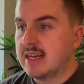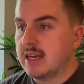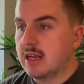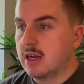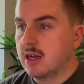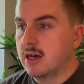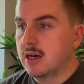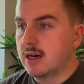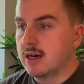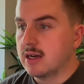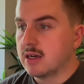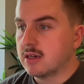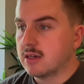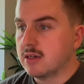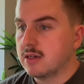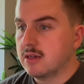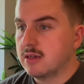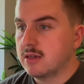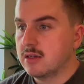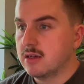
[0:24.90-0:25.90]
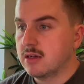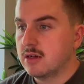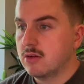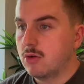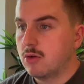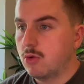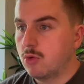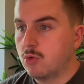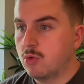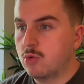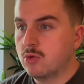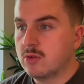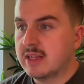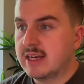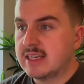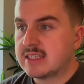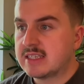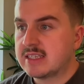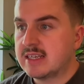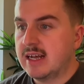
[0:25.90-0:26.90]
a look, all
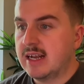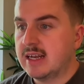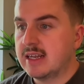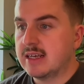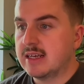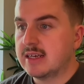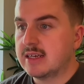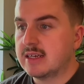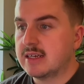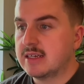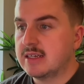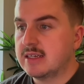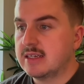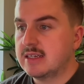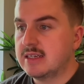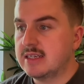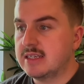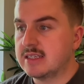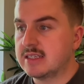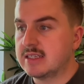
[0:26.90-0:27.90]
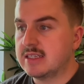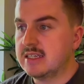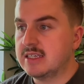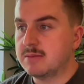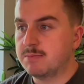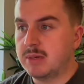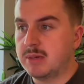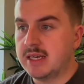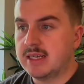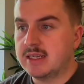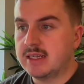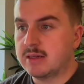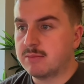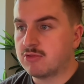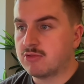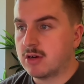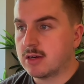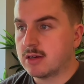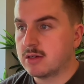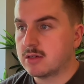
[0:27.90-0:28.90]
they're selling is these beaded
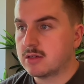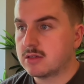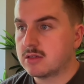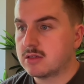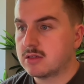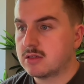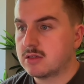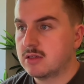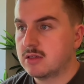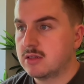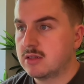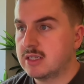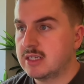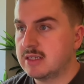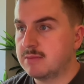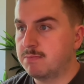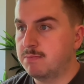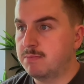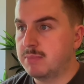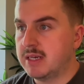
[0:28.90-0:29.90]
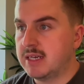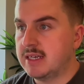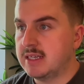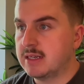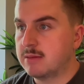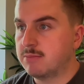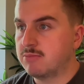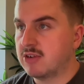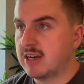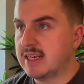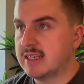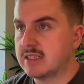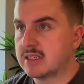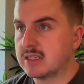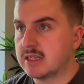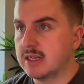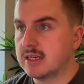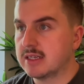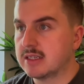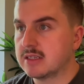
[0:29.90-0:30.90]
products. These beaded
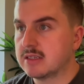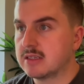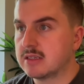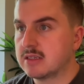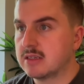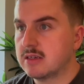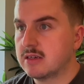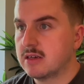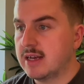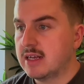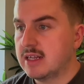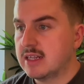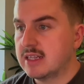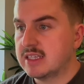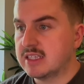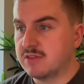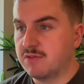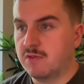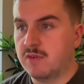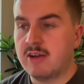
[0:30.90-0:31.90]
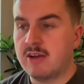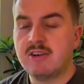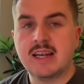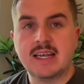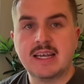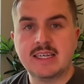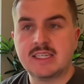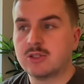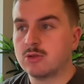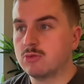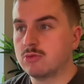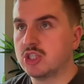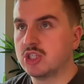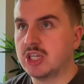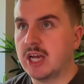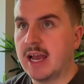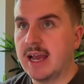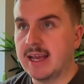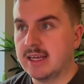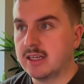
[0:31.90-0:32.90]
bracelets. There's very little
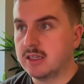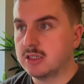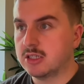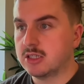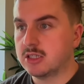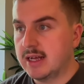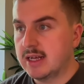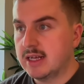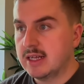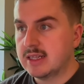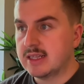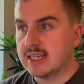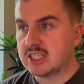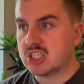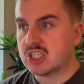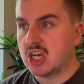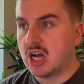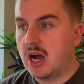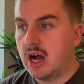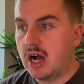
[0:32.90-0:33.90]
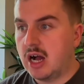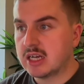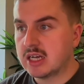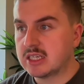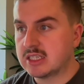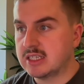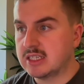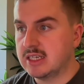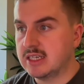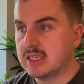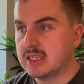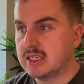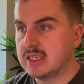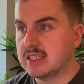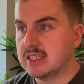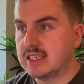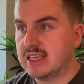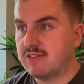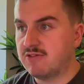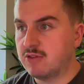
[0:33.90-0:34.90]
change. They're targeting these
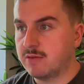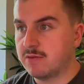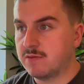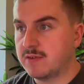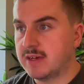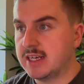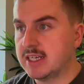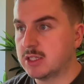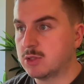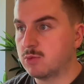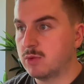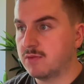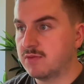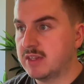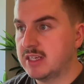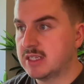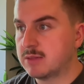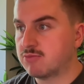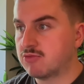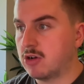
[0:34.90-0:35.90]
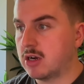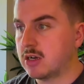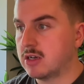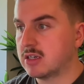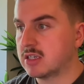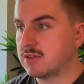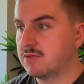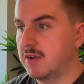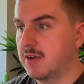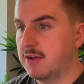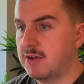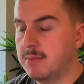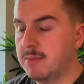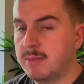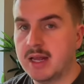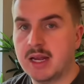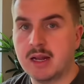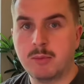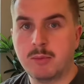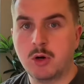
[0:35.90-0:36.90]
different things with these products very
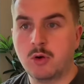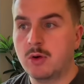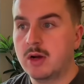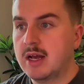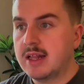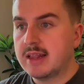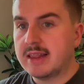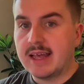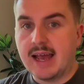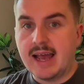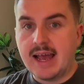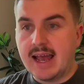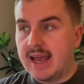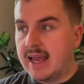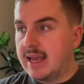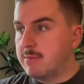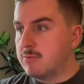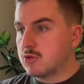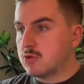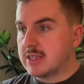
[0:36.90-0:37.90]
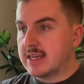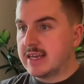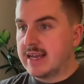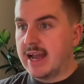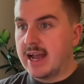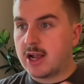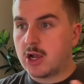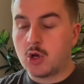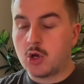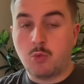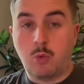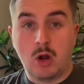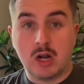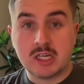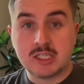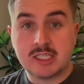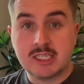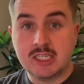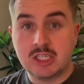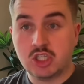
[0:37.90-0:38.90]
minimal. They're able to get
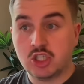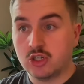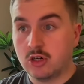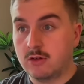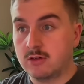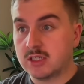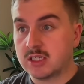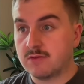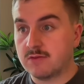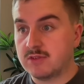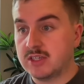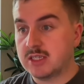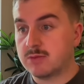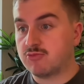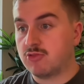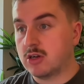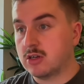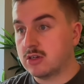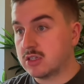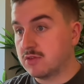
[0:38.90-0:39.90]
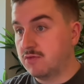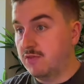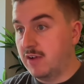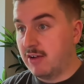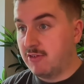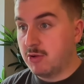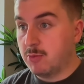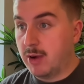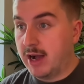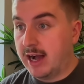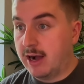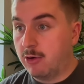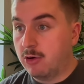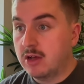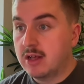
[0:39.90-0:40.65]
quality assurance of these products very well.